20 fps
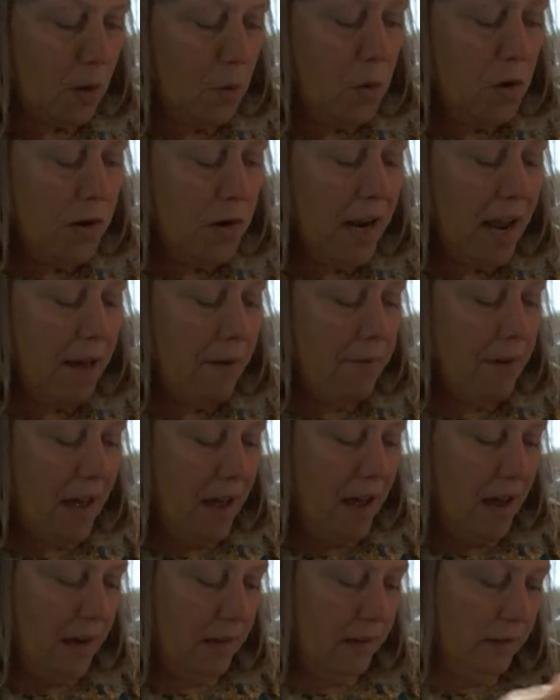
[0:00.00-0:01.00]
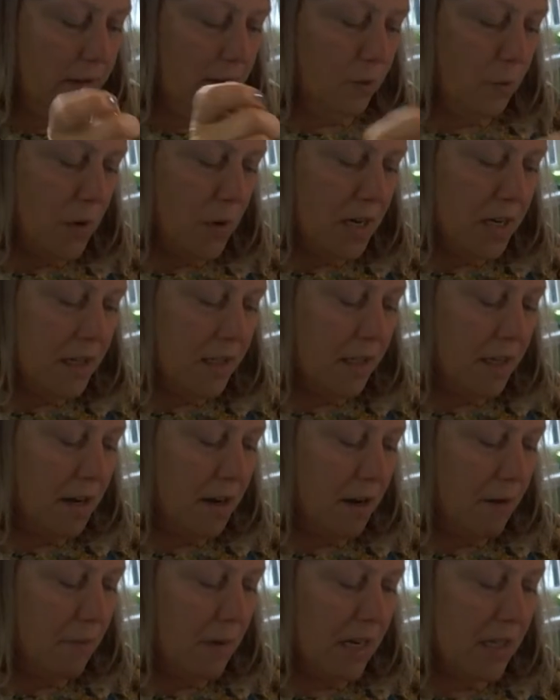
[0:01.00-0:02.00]
We'll get there. We're
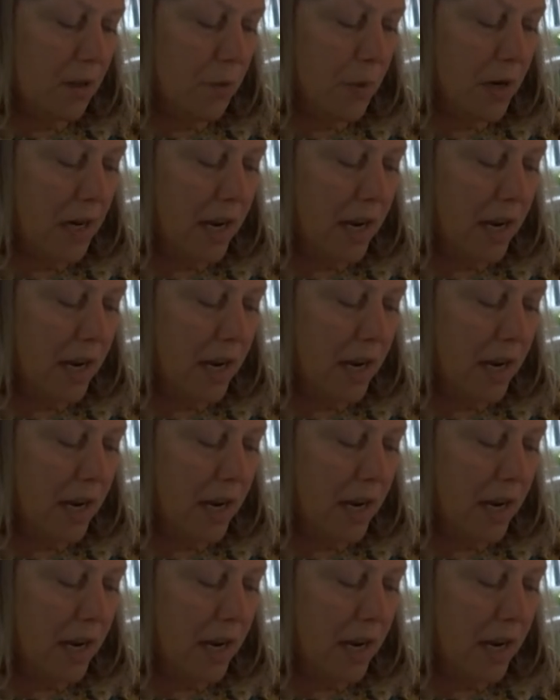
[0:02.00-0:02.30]
determined